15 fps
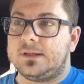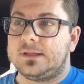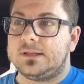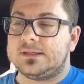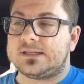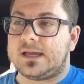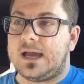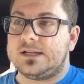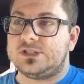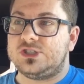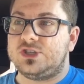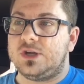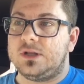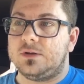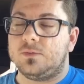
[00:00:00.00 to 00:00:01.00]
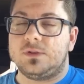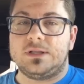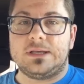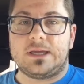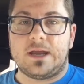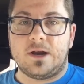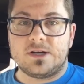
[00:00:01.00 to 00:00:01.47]
This guy
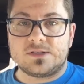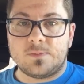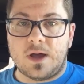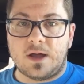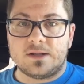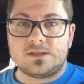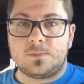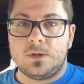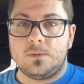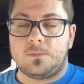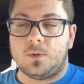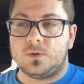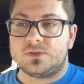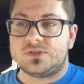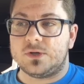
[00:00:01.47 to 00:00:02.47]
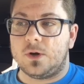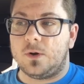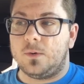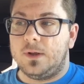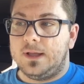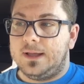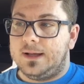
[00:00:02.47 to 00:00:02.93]
genuinely cares about his people, so